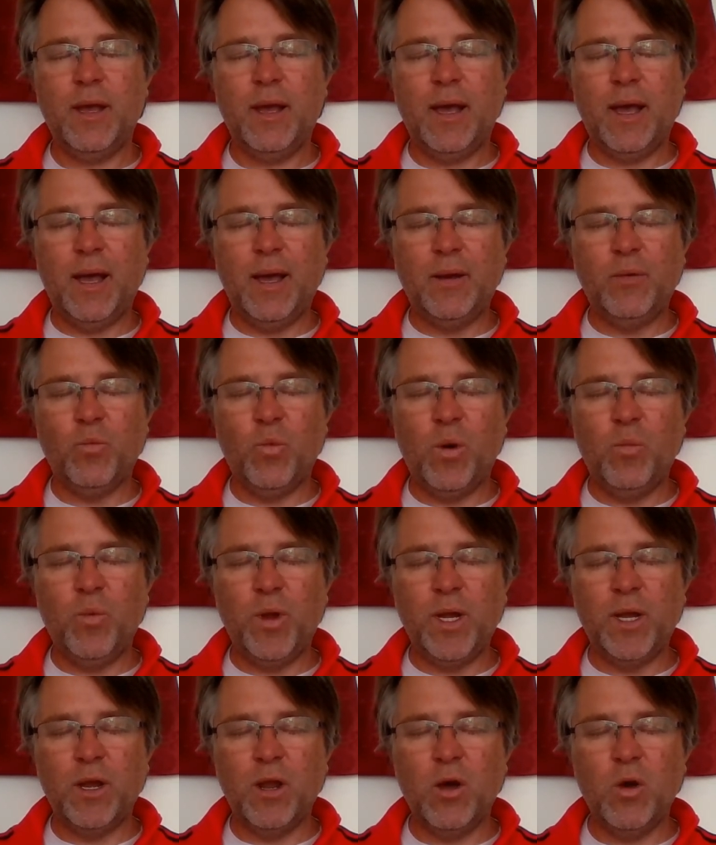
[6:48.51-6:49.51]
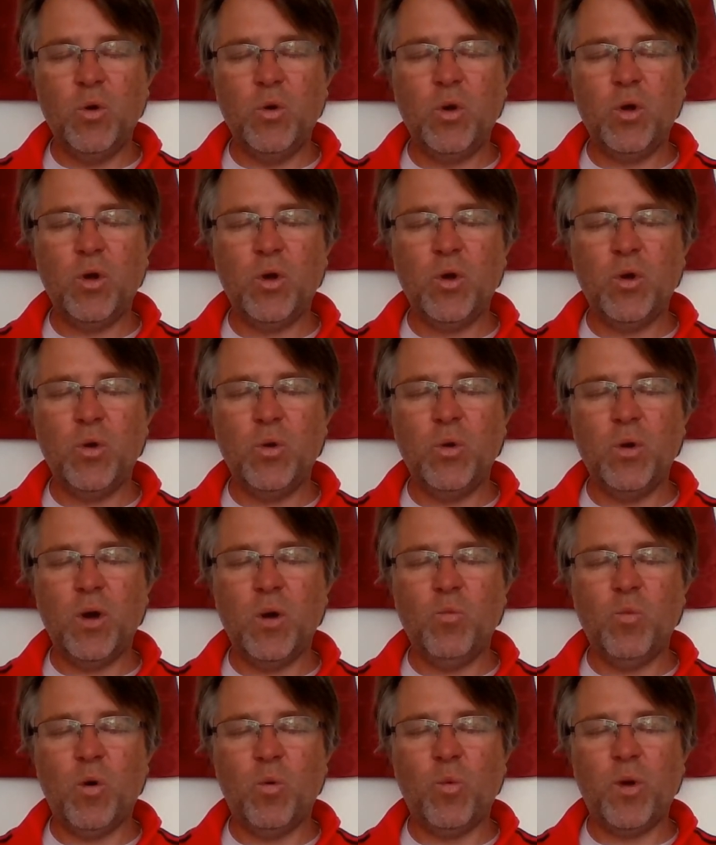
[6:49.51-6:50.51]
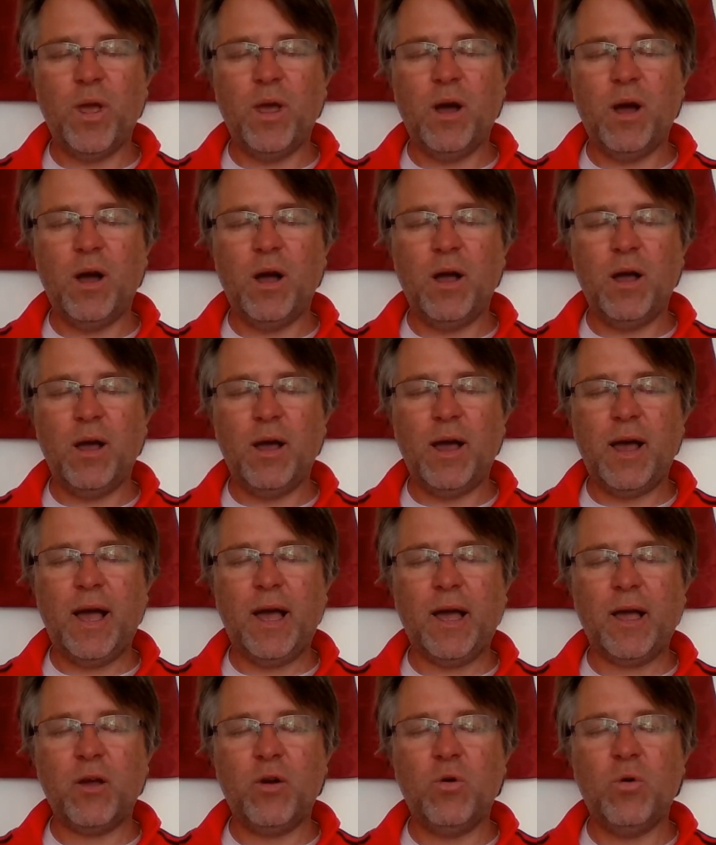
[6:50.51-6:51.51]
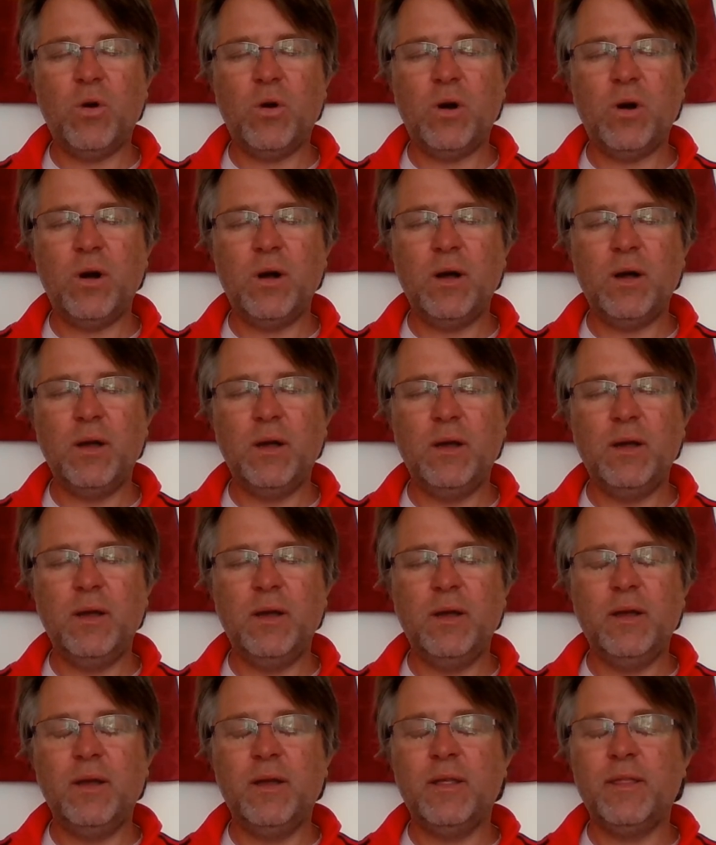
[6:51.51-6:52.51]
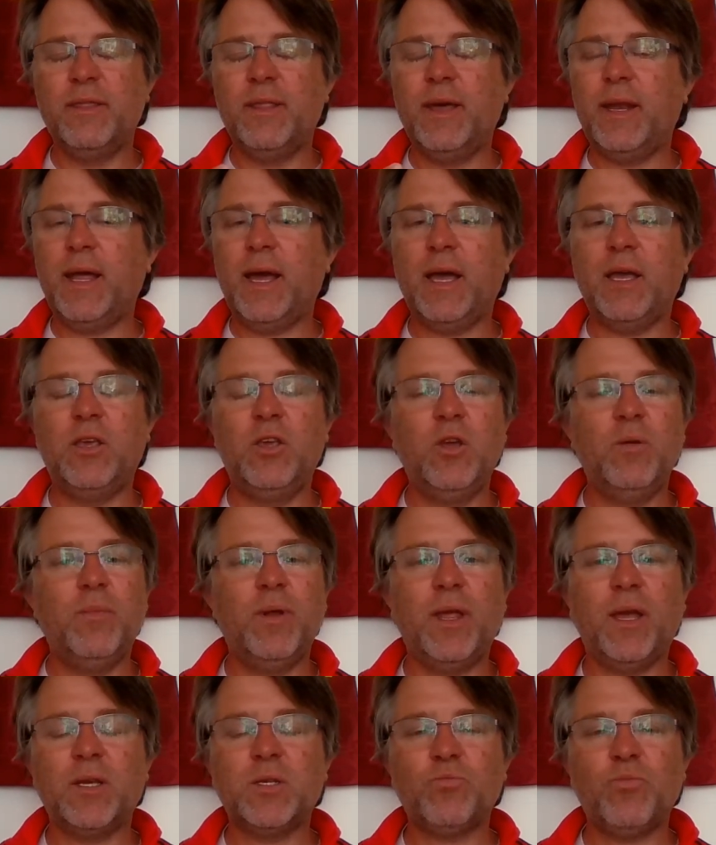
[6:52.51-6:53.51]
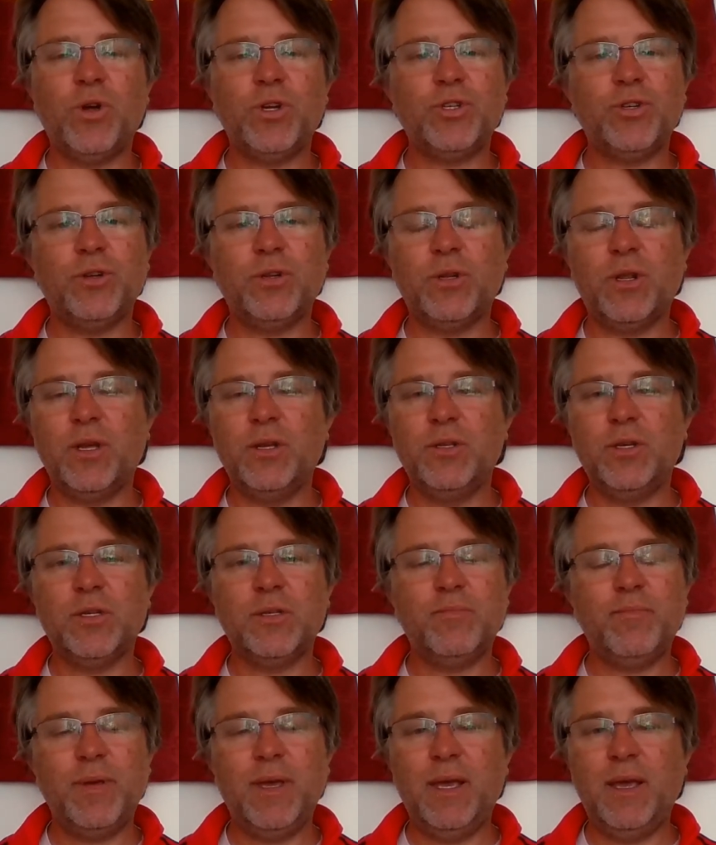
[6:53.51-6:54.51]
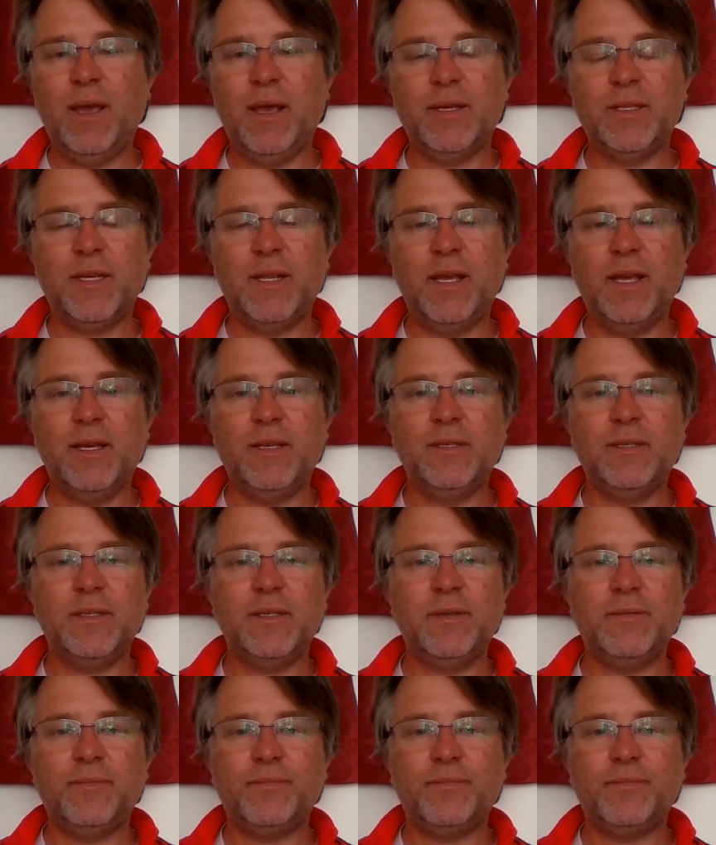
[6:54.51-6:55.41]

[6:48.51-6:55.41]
And when we know who and what we are at our core, then our human expression can just be as it is.